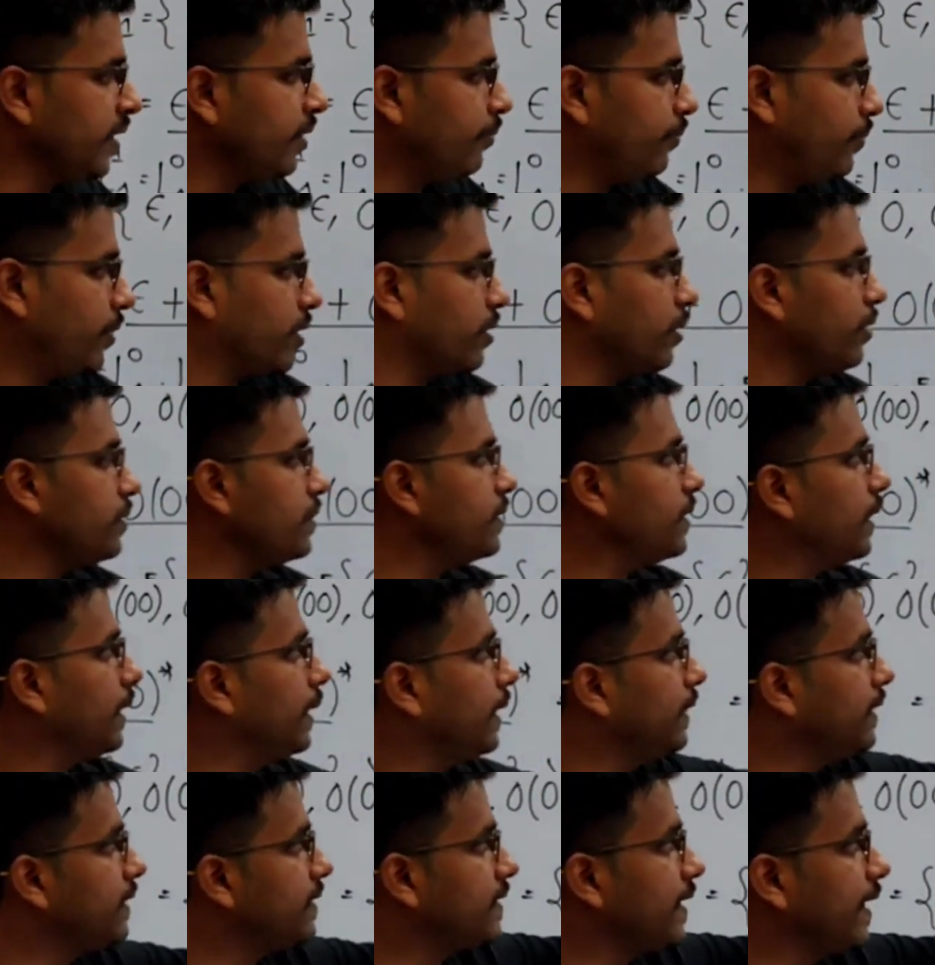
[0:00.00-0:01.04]
Because
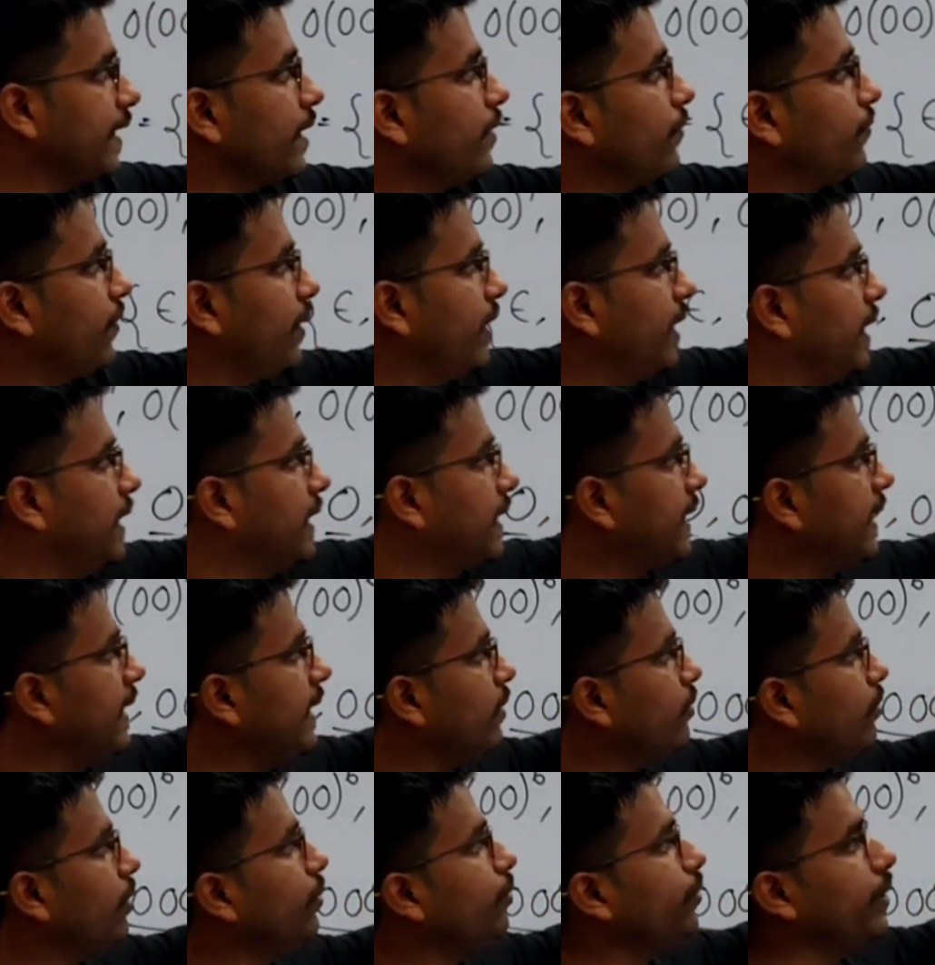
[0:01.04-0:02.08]
it is saying if Lk
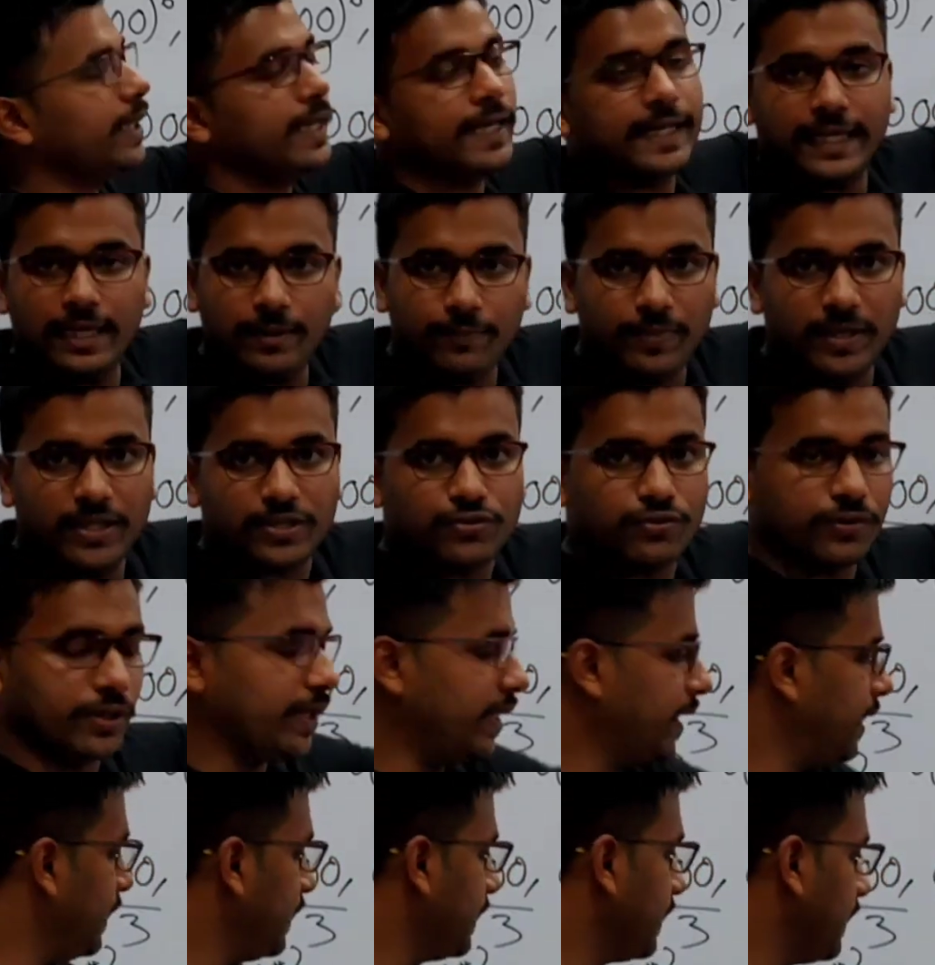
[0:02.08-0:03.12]
equal to Lk plus 1,
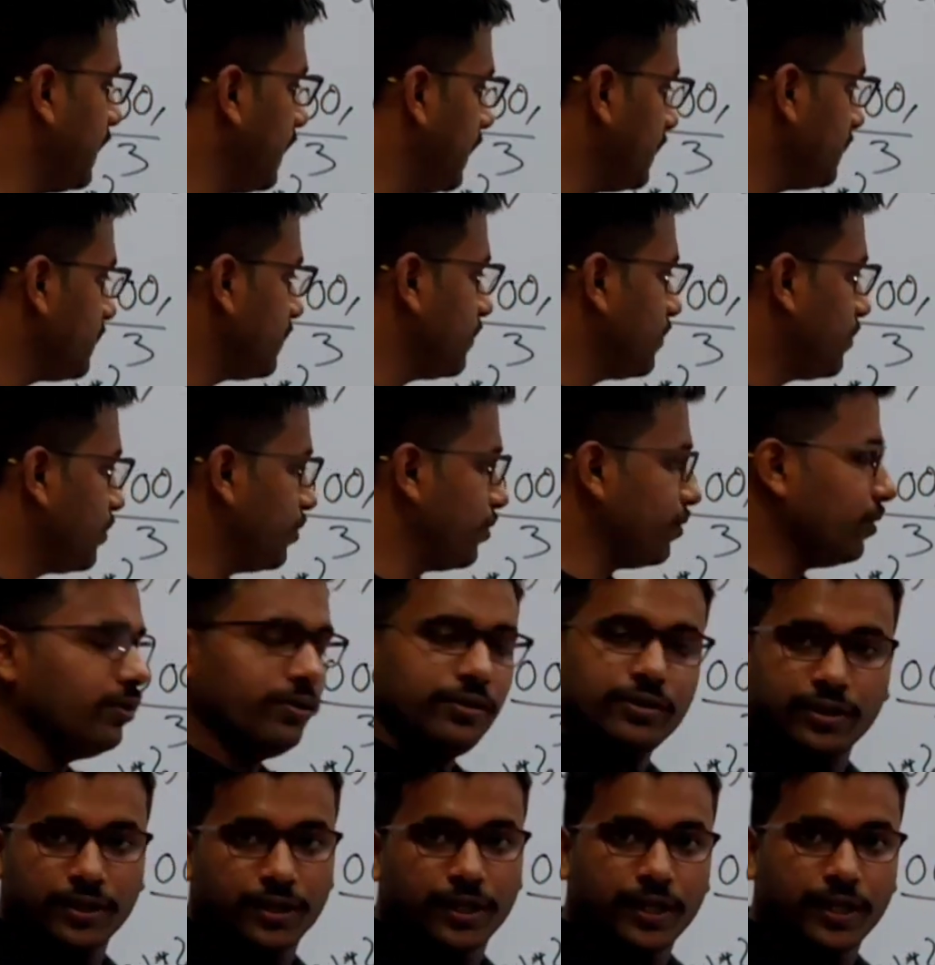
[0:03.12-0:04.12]
Lk is 0,